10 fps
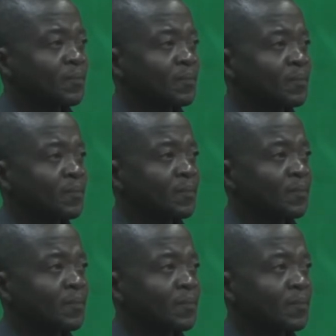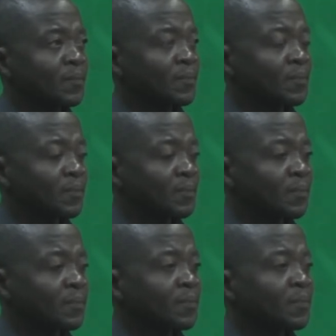
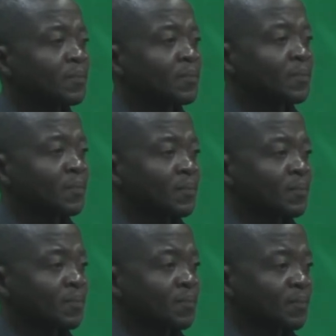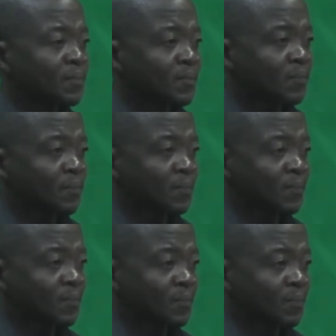
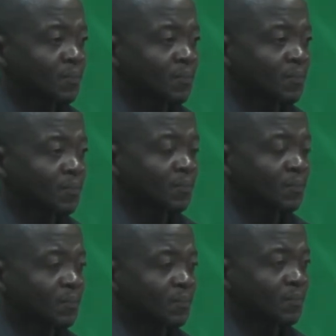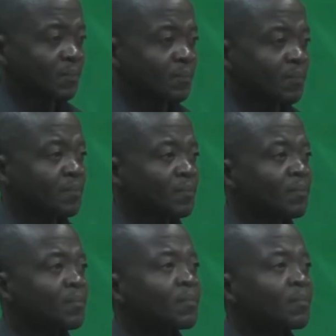This person isn't speaking.